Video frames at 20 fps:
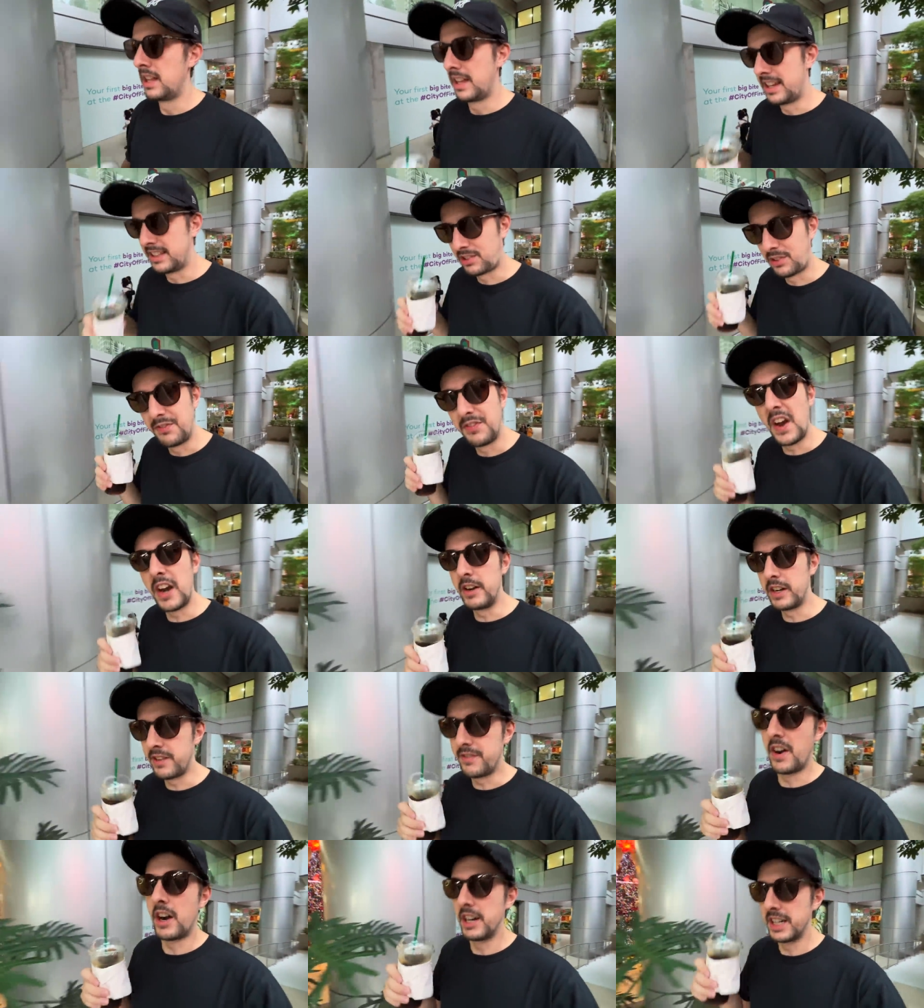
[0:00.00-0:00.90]
It's
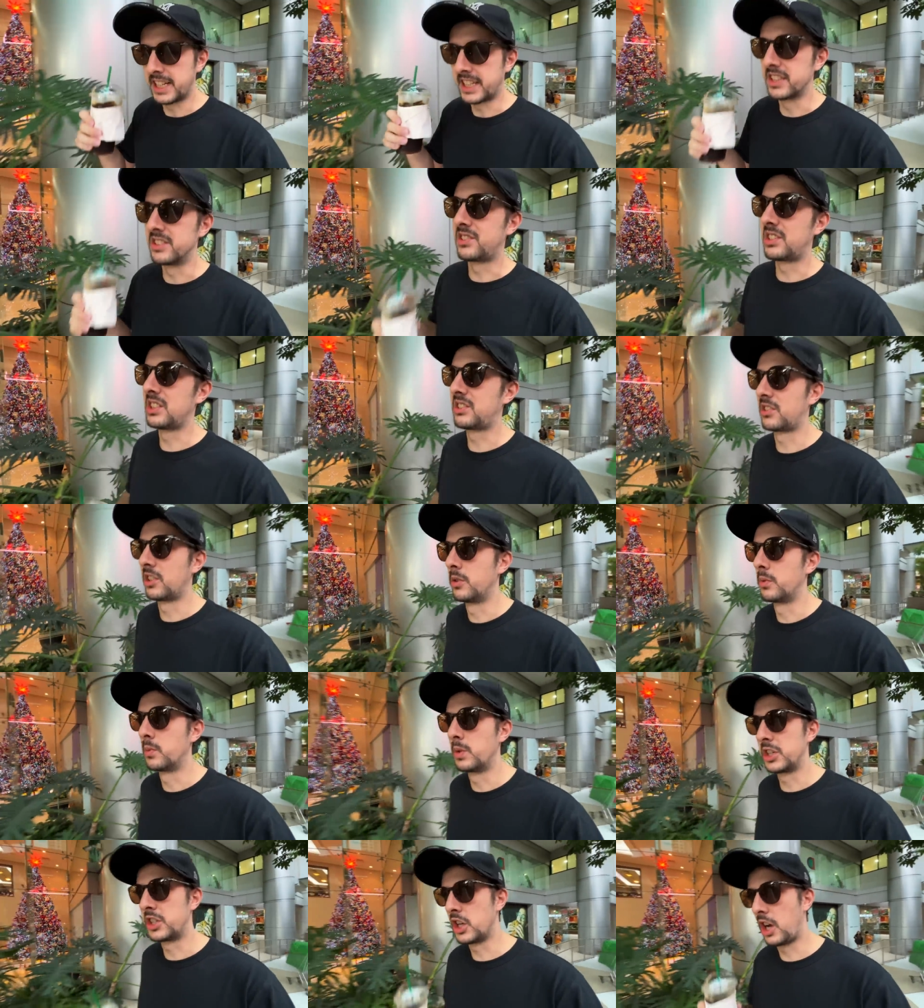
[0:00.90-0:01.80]
very, very
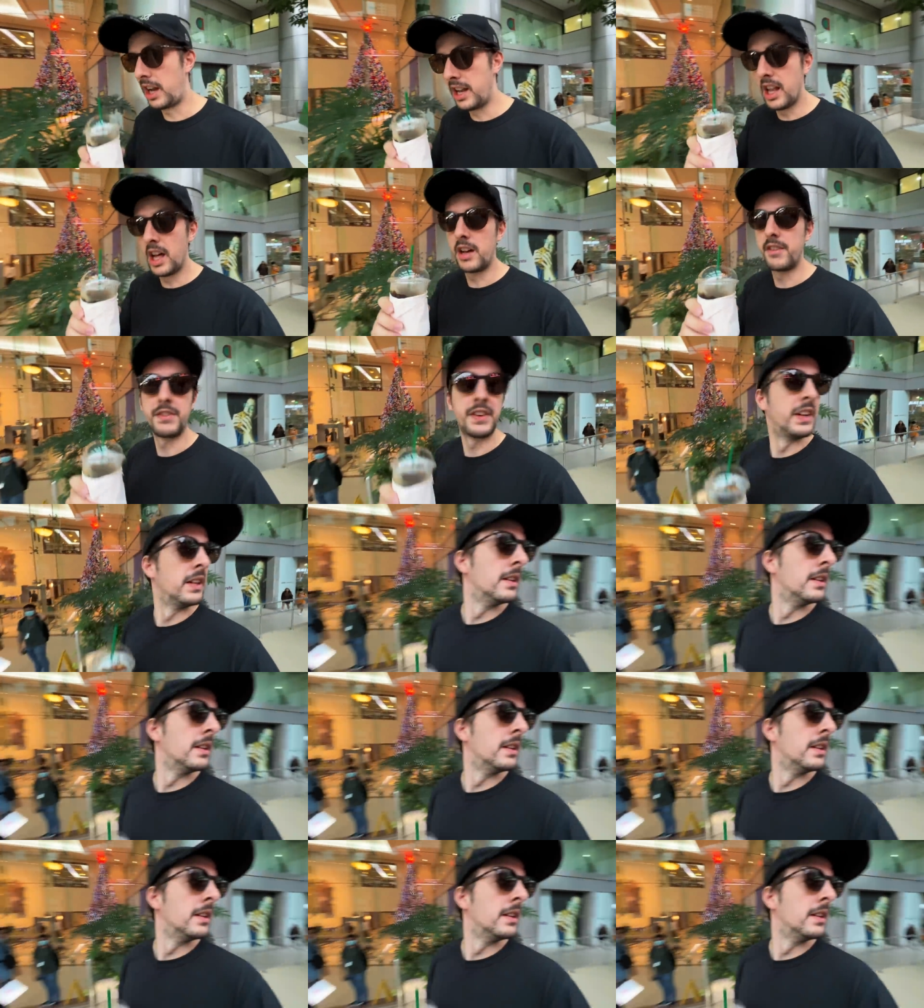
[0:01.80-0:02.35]
consistent, which I love.